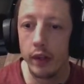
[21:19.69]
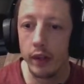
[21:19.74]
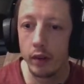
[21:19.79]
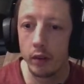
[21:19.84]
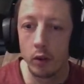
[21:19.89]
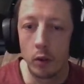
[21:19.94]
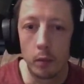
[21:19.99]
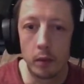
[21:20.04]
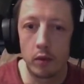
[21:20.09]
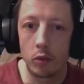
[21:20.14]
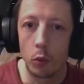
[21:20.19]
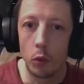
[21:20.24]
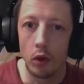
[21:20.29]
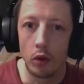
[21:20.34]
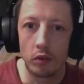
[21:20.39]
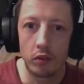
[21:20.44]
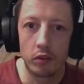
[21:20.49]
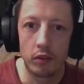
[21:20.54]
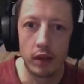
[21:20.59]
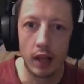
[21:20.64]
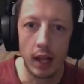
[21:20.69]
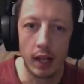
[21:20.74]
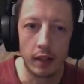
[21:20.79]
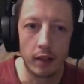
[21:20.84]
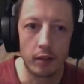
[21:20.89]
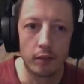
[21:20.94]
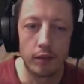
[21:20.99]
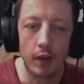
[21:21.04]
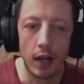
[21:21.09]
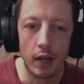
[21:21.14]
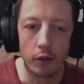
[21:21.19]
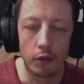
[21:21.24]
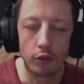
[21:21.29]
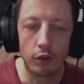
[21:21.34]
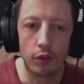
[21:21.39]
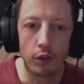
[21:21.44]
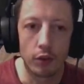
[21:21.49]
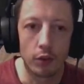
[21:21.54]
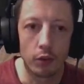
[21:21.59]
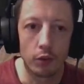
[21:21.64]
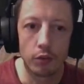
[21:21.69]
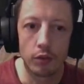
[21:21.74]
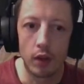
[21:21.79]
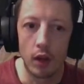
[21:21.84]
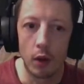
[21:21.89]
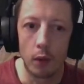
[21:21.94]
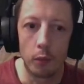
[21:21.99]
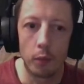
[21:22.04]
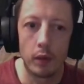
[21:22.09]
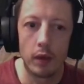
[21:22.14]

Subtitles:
coming towards like the final circle, so